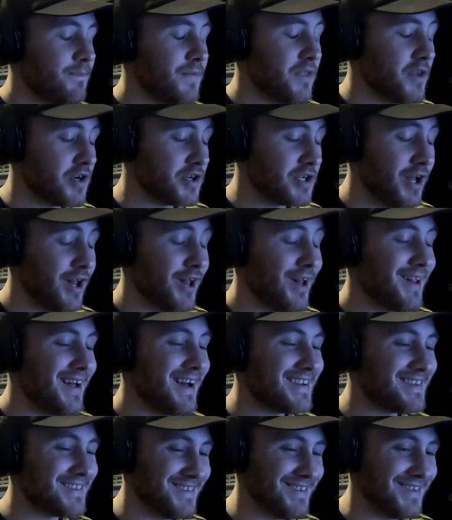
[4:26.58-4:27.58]
there's a
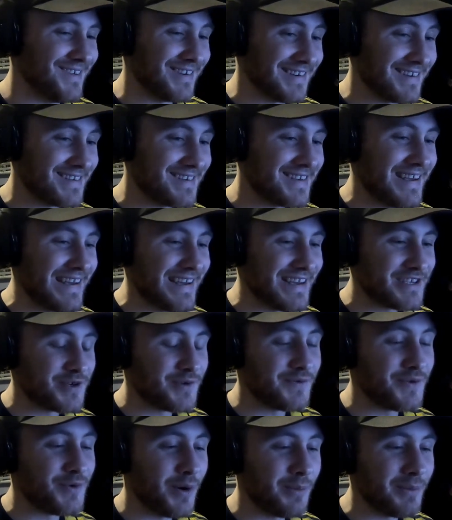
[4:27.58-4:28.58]
lot to learn. So
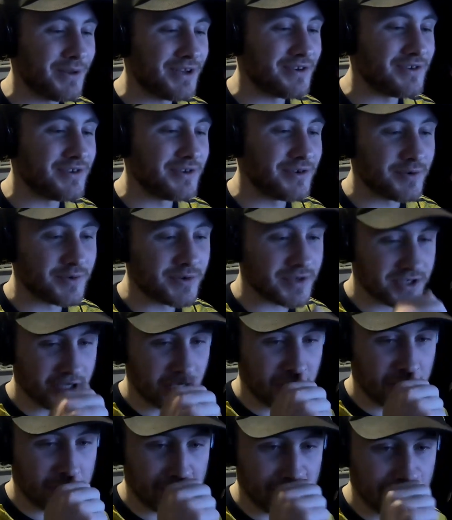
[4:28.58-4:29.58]
if you want me to do
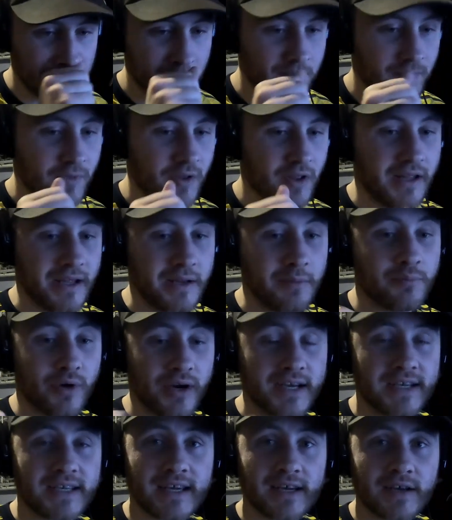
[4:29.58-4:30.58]
some like
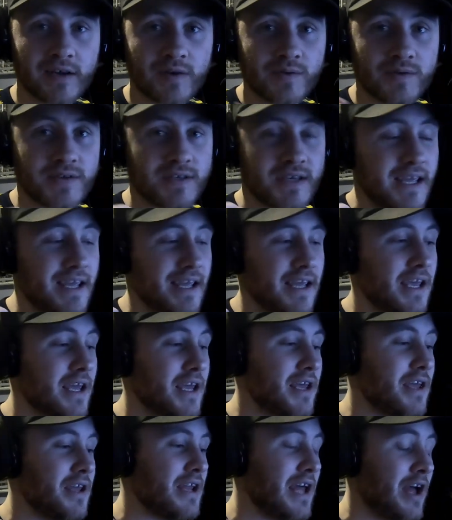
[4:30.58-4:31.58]
breakdowns
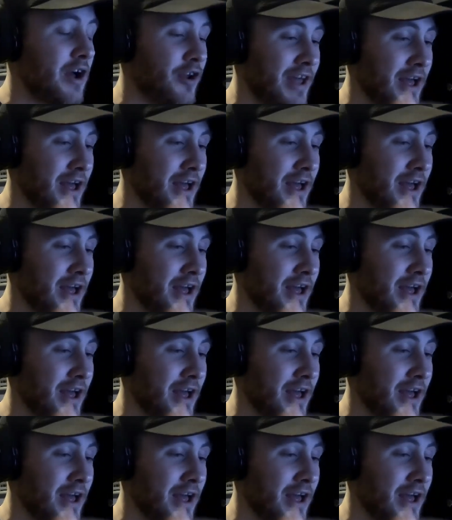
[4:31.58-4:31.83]
and on